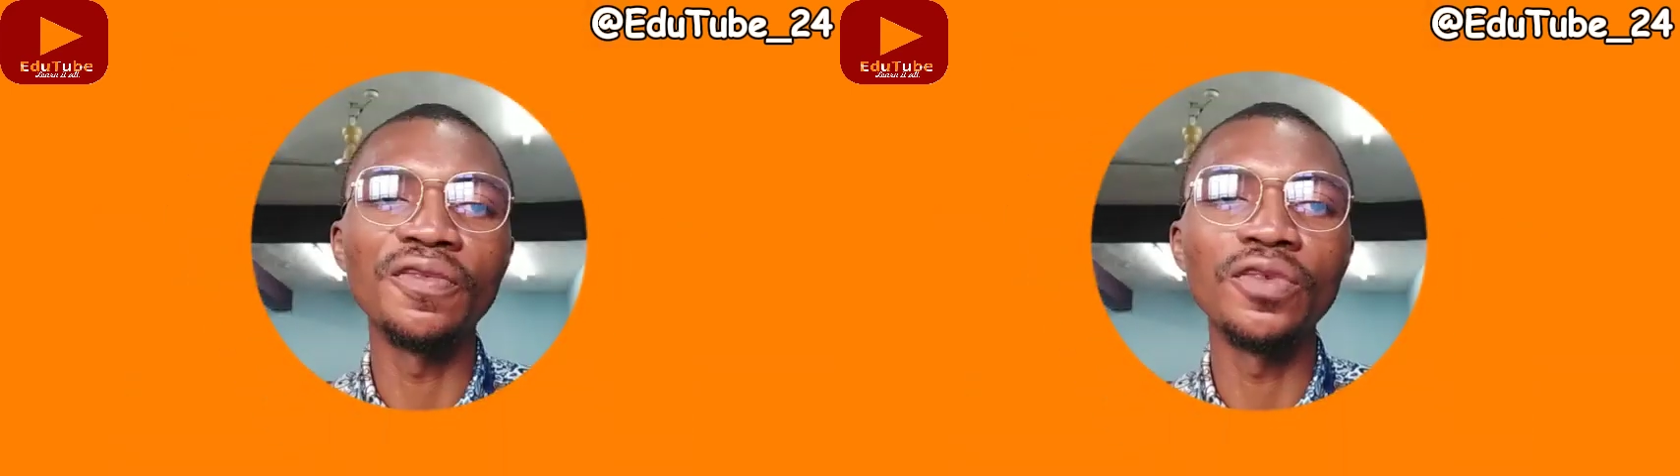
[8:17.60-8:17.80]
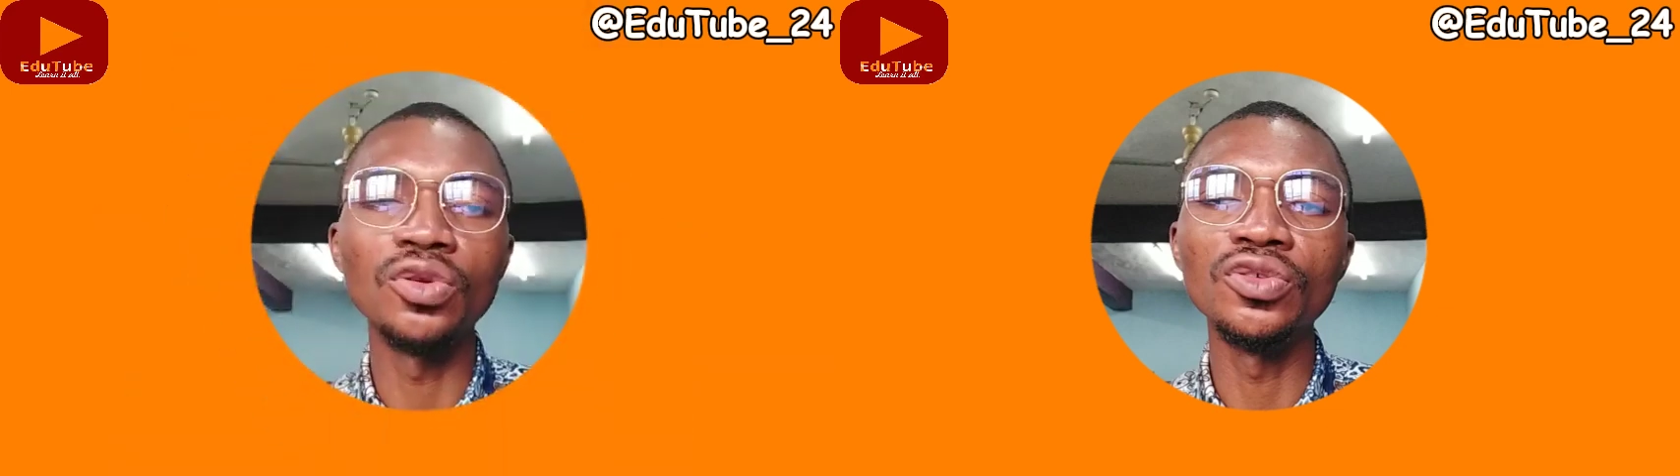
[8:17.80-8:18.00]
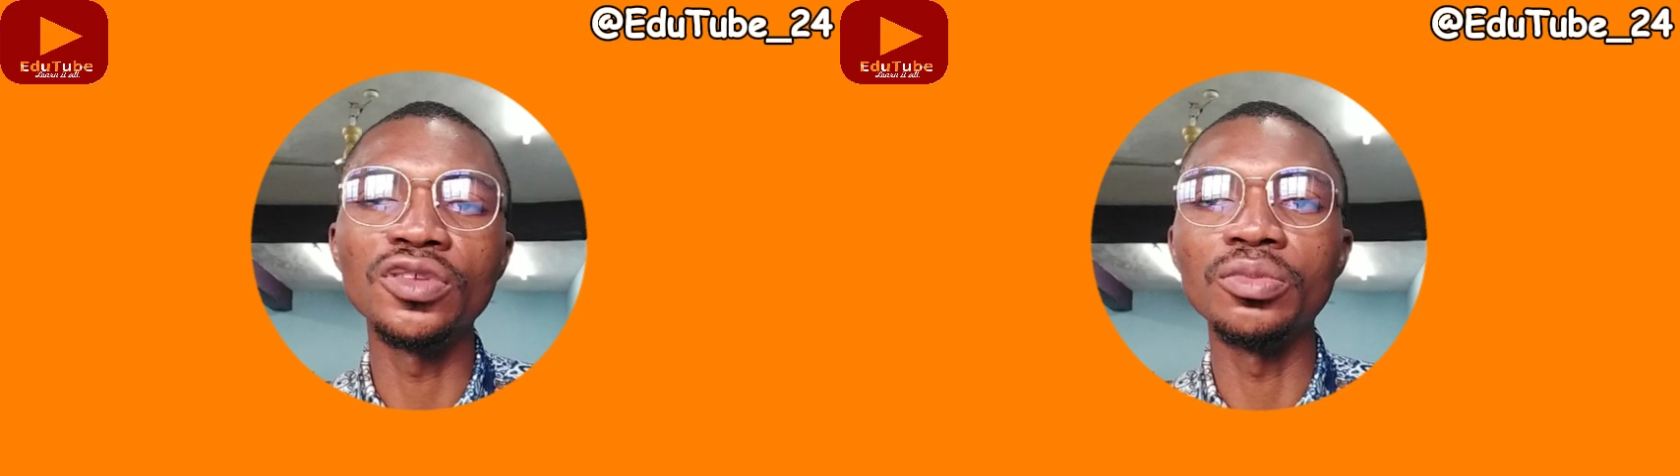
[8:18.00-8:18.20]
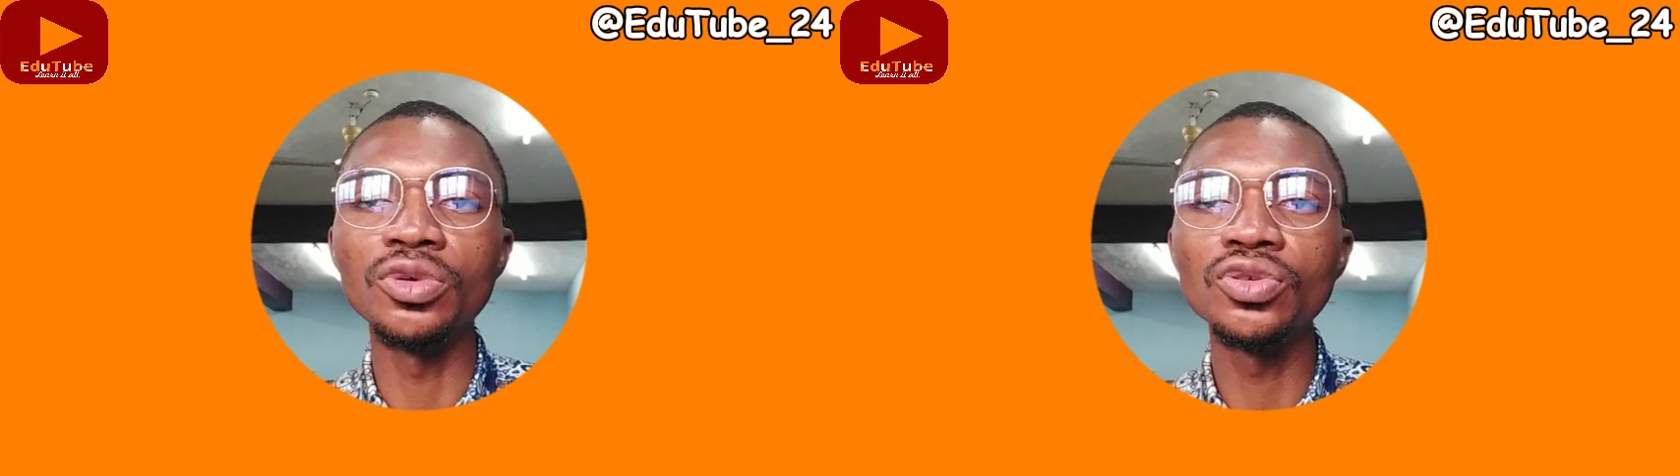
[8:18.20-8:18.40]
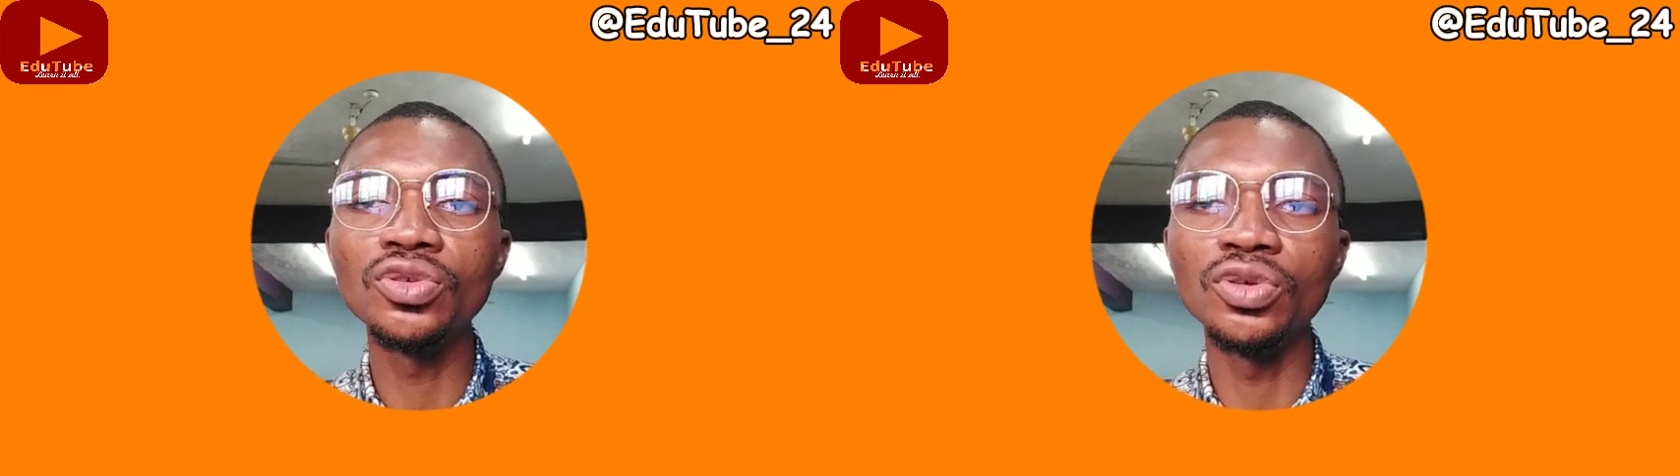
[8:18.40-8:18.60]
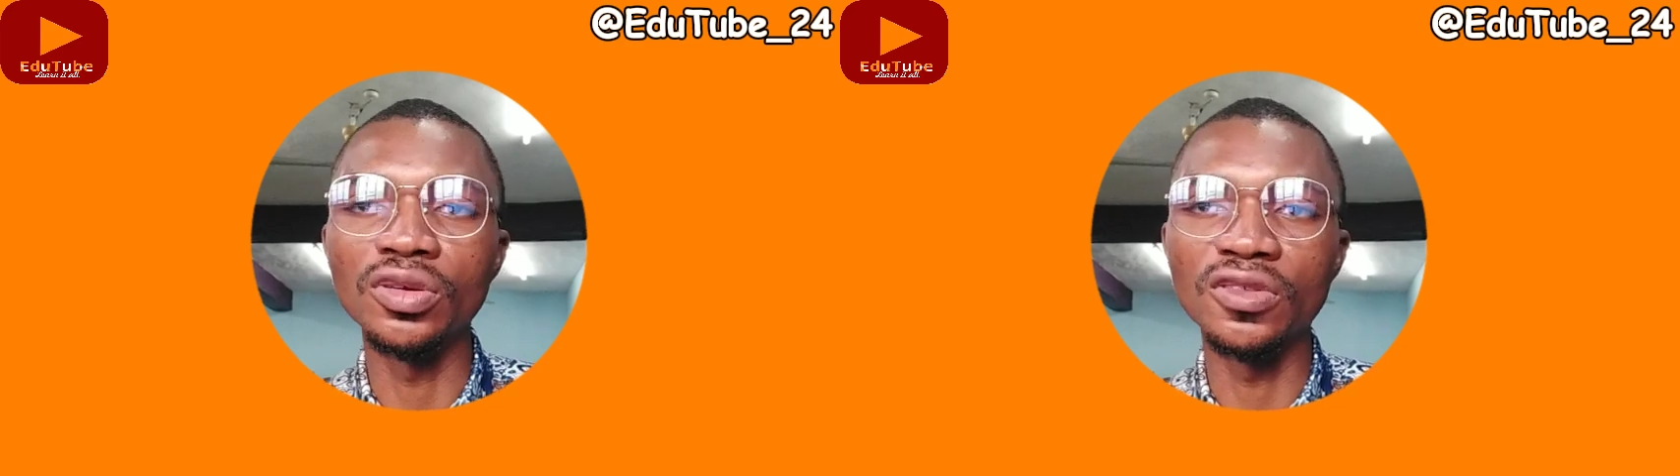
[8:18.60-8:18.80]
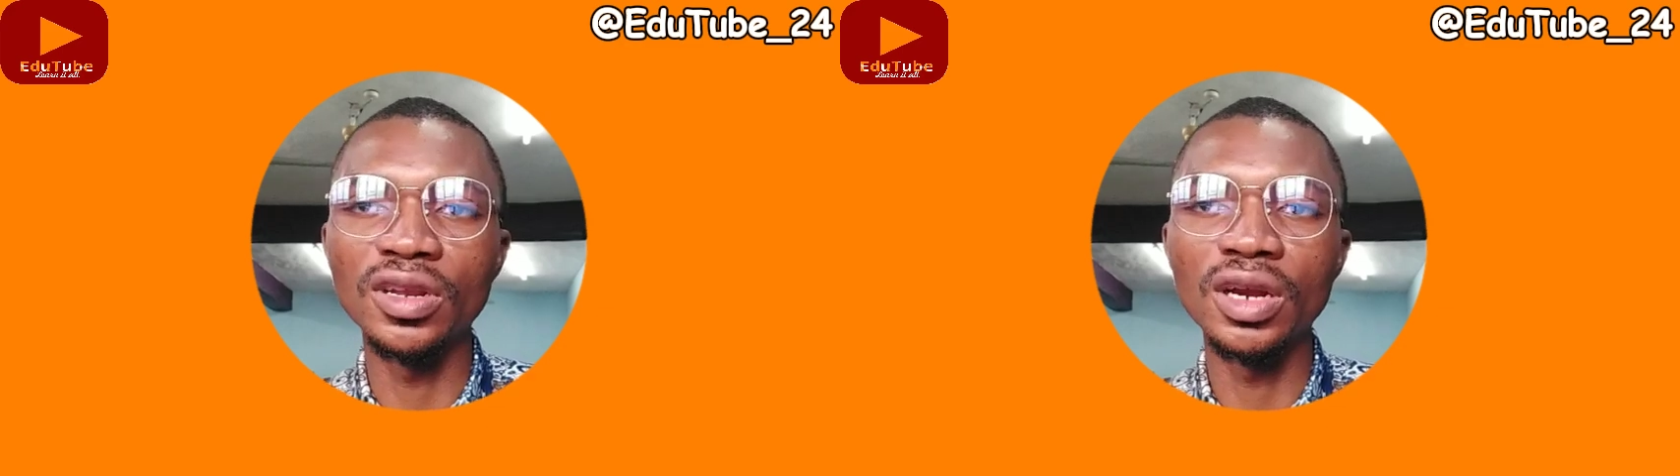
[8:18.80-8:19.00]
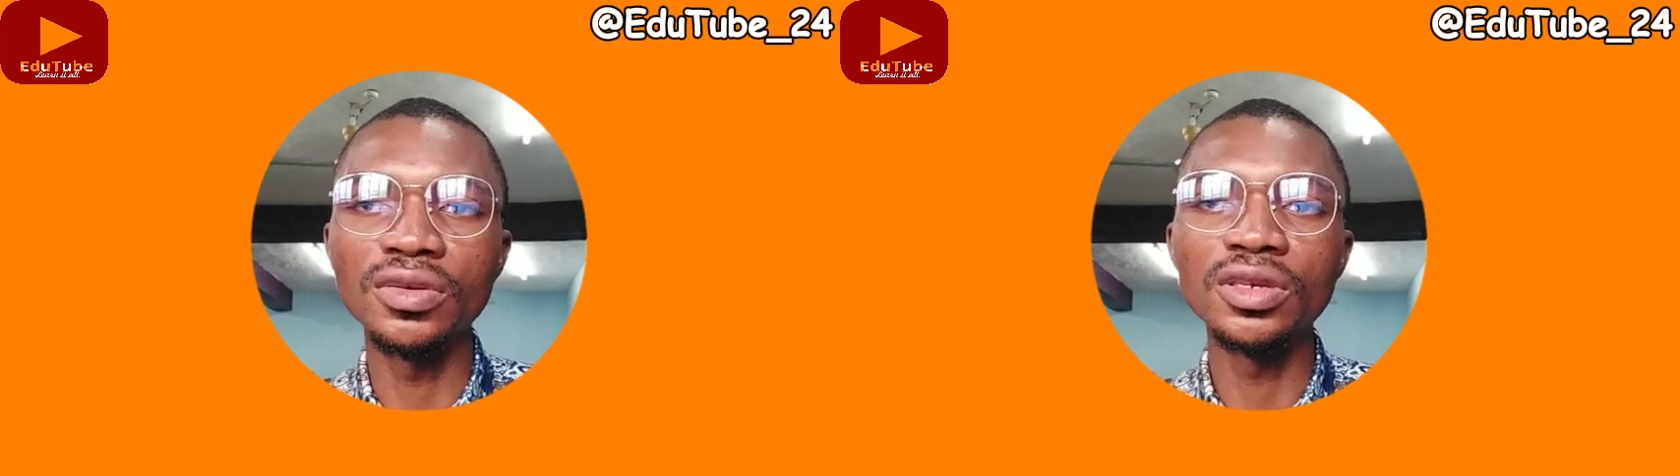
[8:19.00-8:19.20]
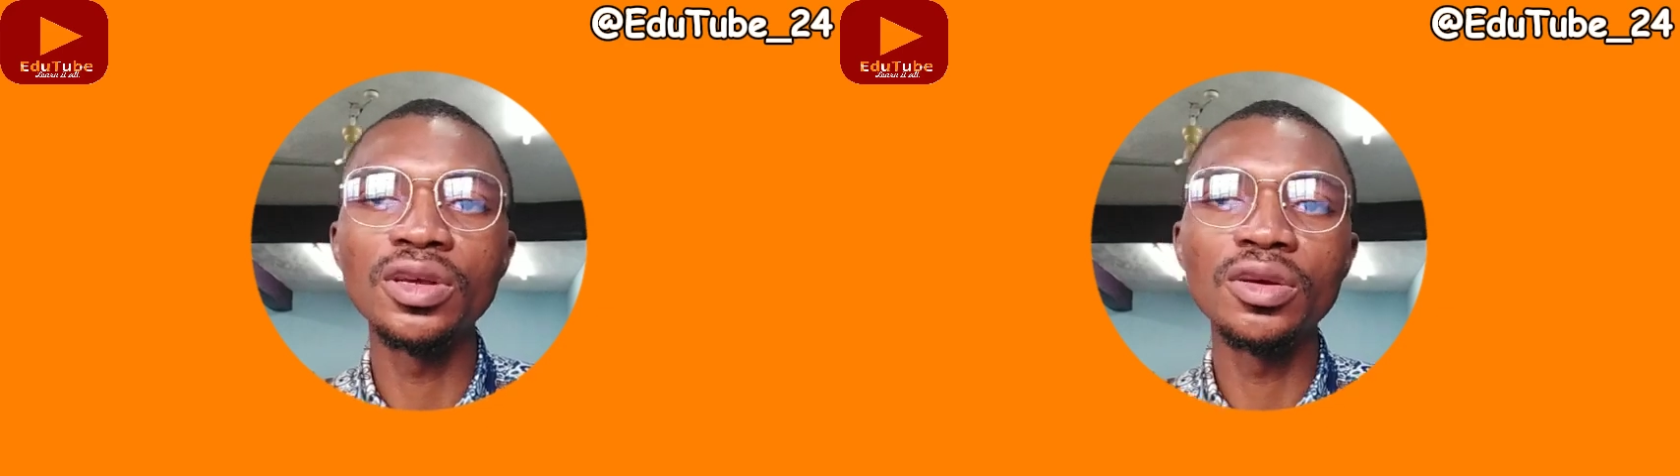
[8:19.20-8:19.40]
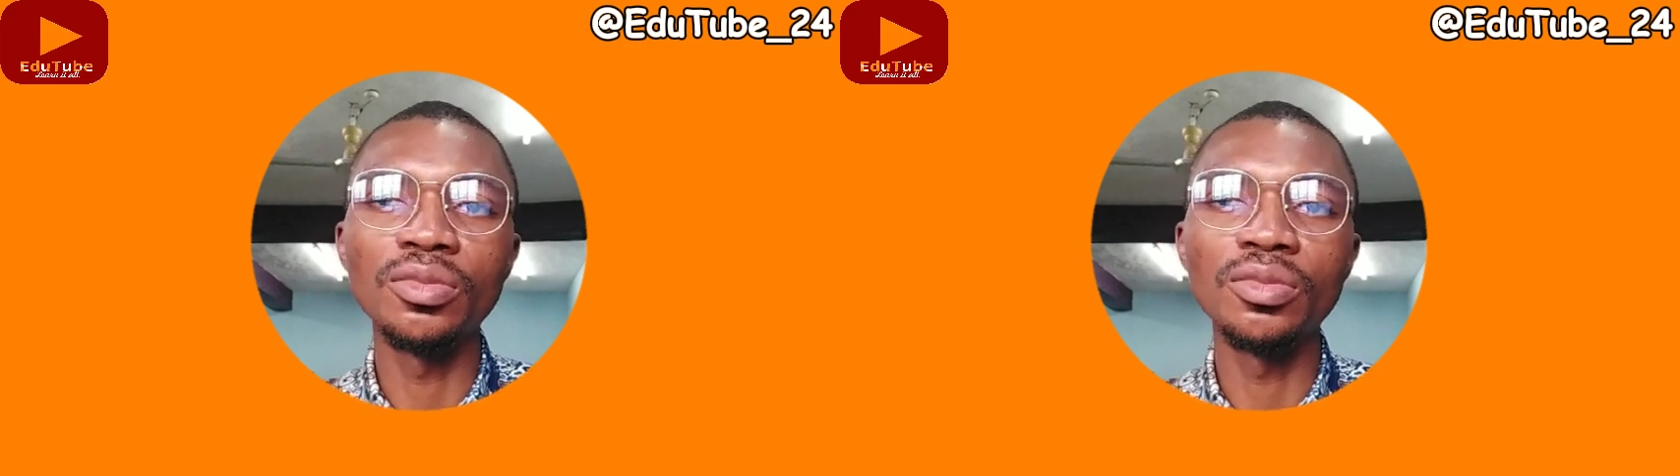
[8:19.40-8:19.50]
that follows a modal auxiliary